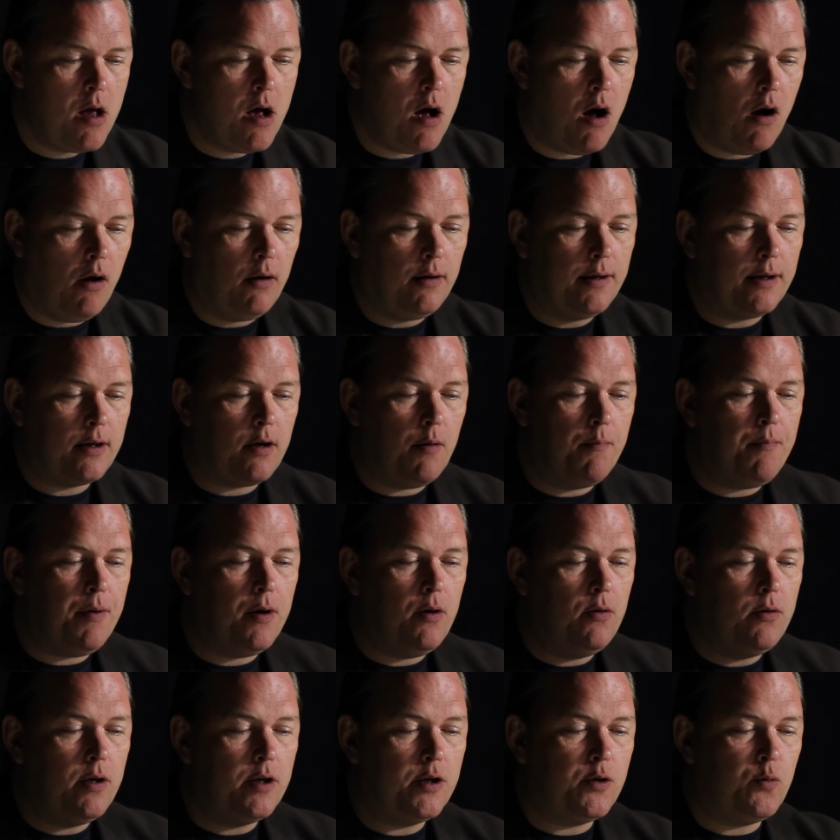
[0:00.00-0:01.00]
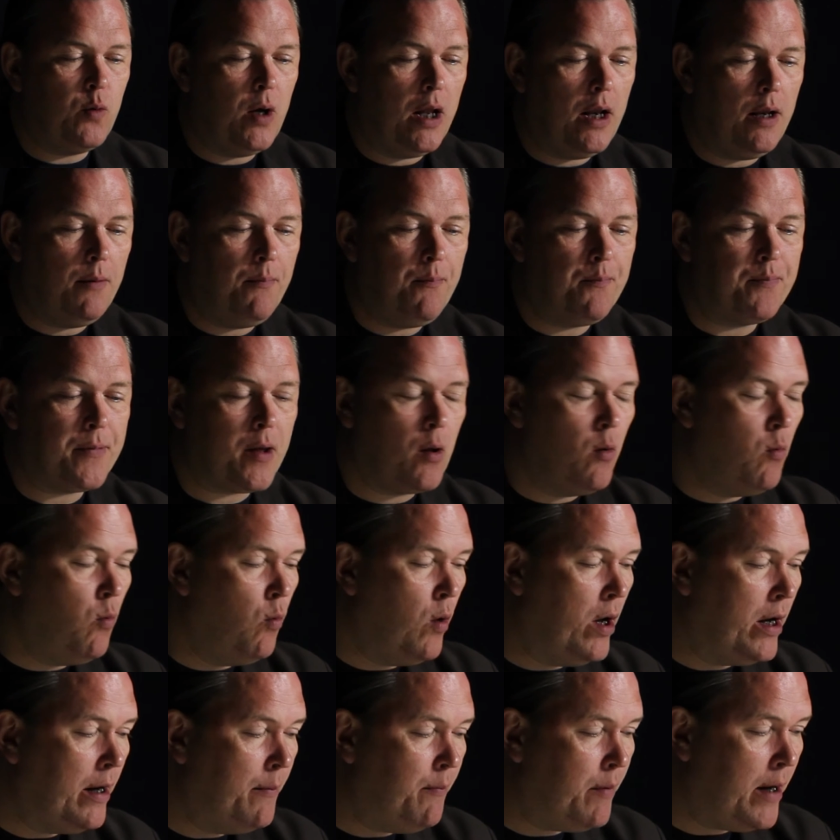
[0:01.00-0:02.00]
all the components
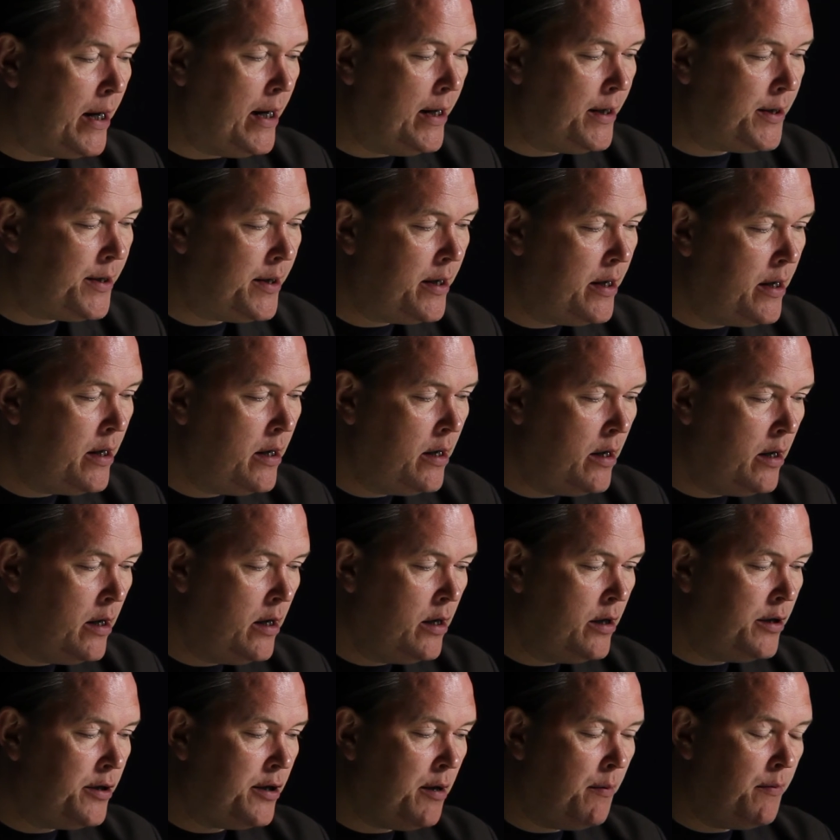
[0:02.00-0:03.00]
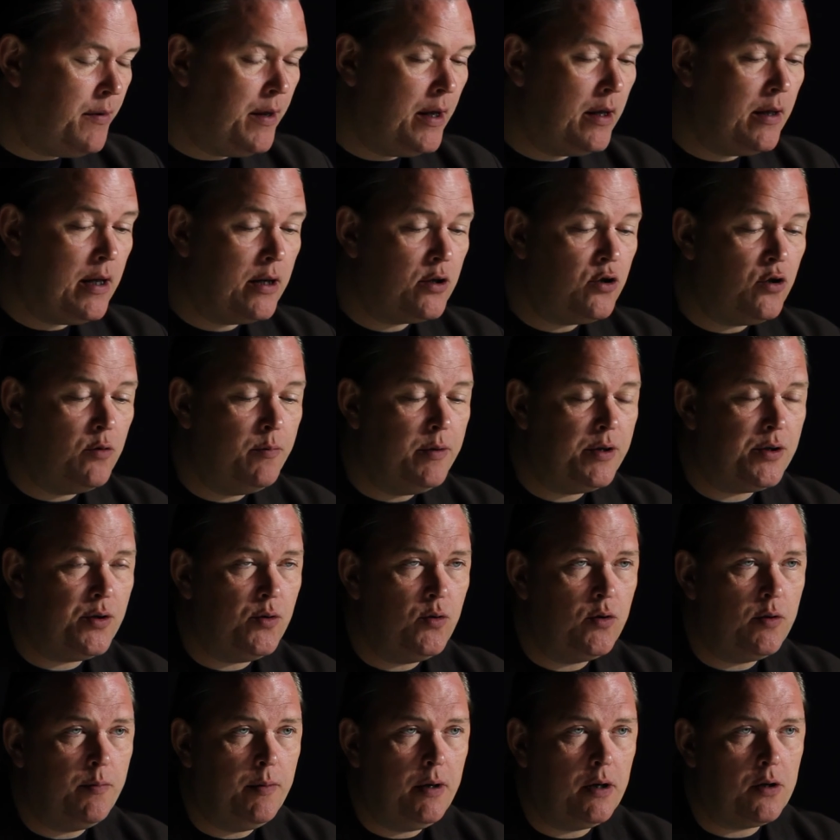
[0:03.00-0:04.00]
well in place. Something that should be
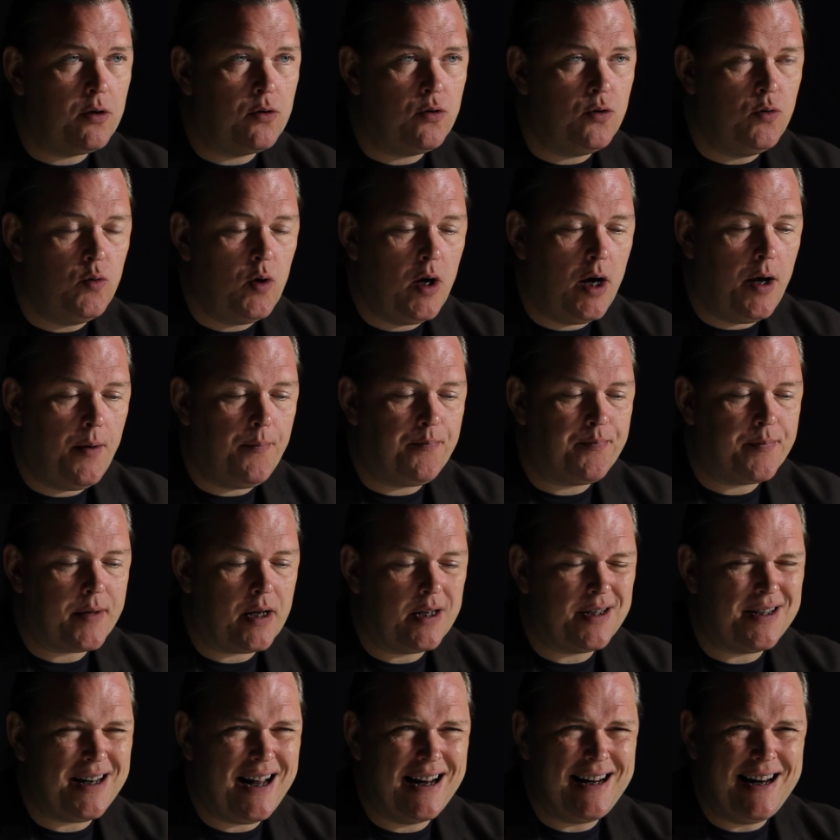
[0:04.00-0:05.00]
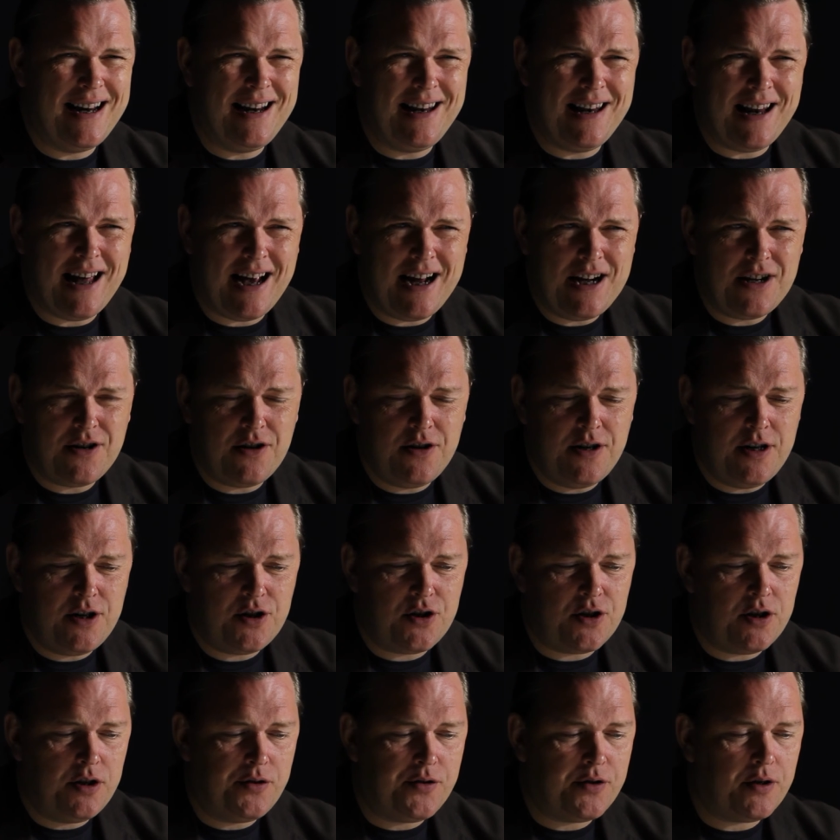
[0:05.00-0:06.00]
suitable to slightly lighter
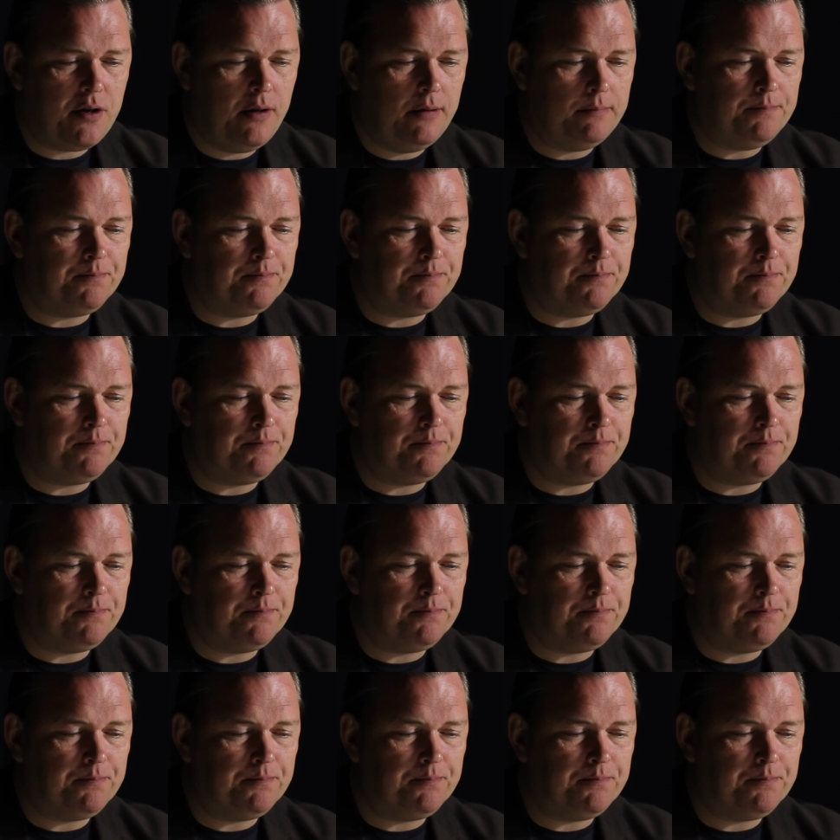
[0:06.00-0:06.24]
dishes.